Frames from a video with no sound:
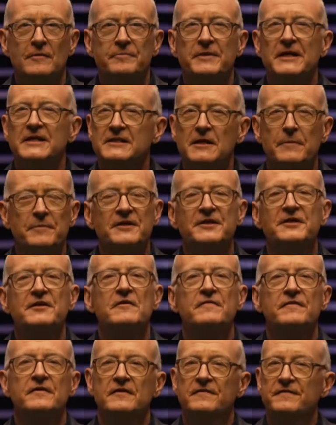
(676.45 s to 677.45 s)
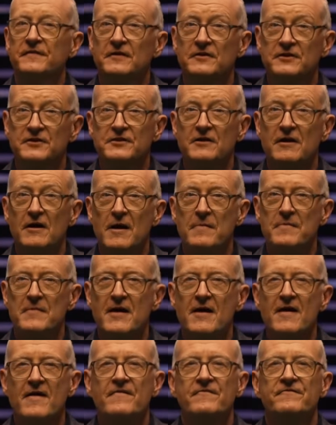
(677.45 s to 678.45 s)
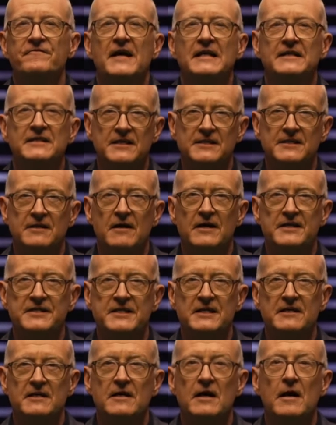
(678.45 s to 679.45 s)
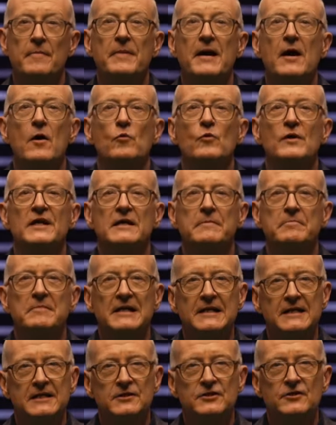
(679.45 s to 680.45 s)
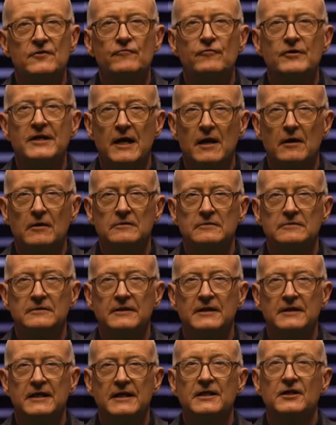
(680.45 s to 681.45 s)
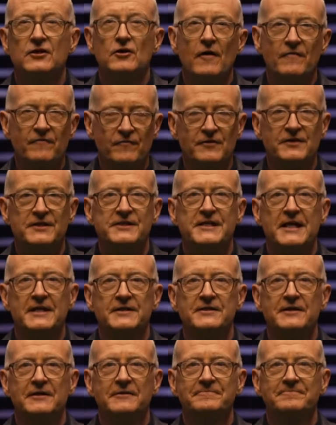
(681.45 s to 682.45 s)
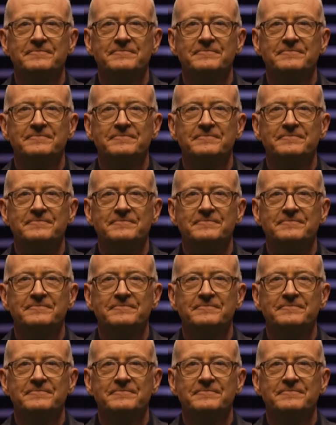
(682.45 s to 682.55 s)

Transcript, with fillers: picked up a cue for the first time fantasizing about winning millions of riyal in a conference center.